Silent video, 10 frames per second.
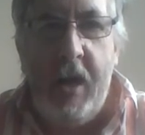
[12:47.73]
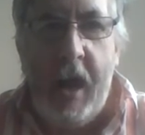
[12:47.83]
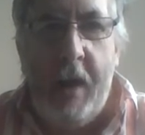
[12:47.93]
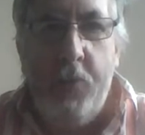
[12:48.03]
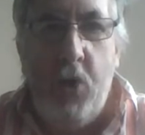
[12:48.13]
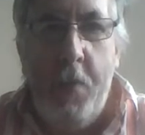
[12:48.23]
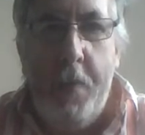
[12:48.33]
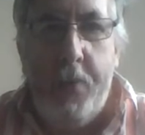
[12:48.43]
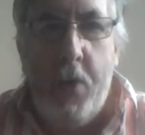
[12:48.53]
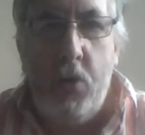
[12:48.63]
and I'm going to be
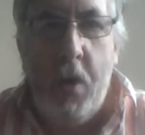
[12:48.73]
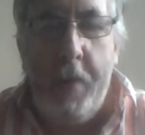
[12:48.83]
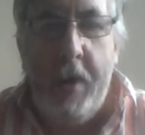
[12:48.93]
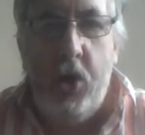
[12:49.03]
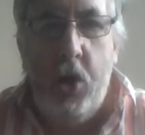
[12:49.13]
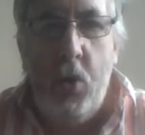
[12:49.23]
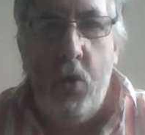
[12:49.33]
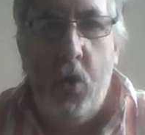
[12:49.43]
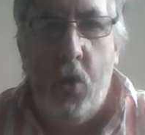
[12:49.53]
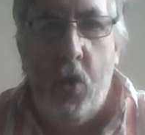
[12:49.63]
programming Q
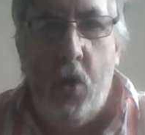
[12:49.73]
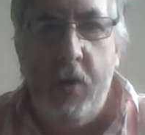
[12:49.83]
Core.